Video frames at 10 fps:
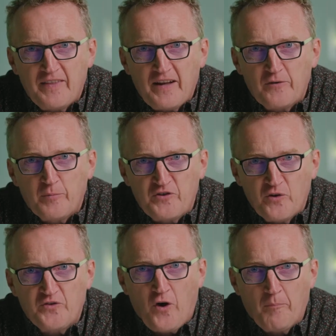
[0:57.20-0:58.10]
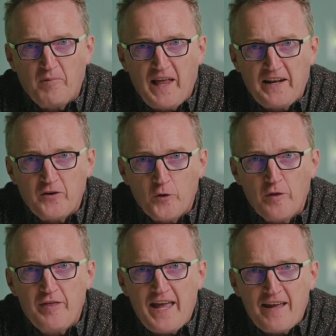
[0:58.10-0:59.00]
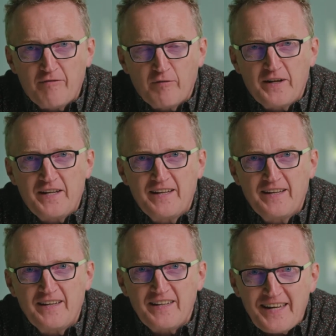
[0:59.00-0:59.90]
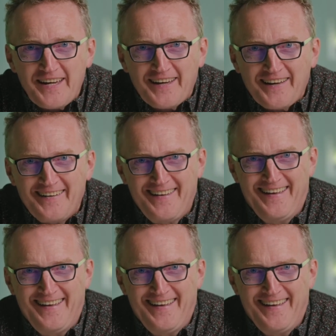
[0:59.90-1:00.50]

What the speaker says: that is produced on planet Earth every year.